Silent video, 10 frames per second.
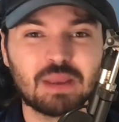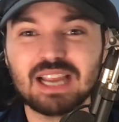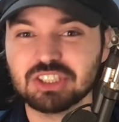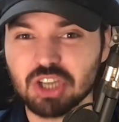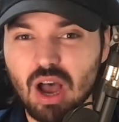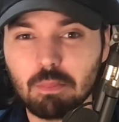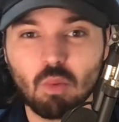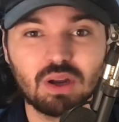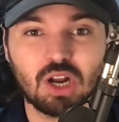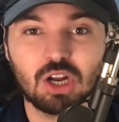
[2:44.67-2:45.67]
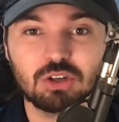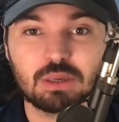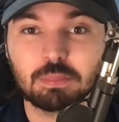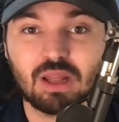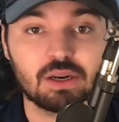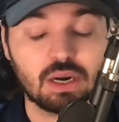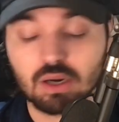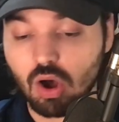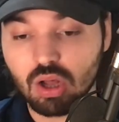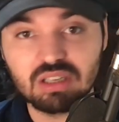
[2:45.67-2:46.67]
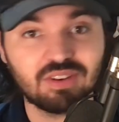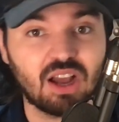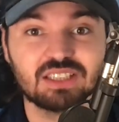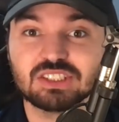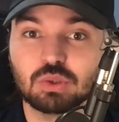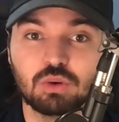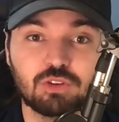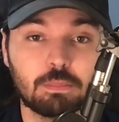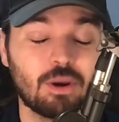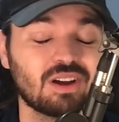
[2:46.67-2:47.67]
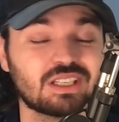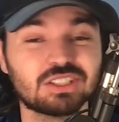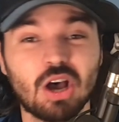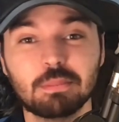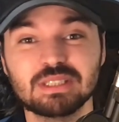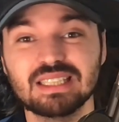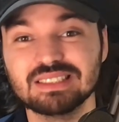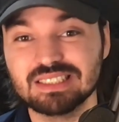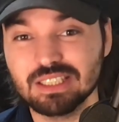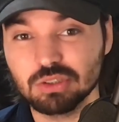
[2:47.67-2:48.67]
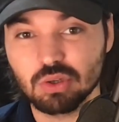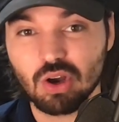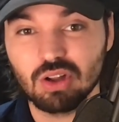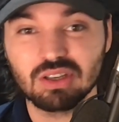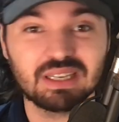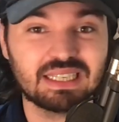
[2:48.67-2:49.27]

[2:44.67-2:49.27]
a top 100 player in all of high school football and a top 10 signal caller,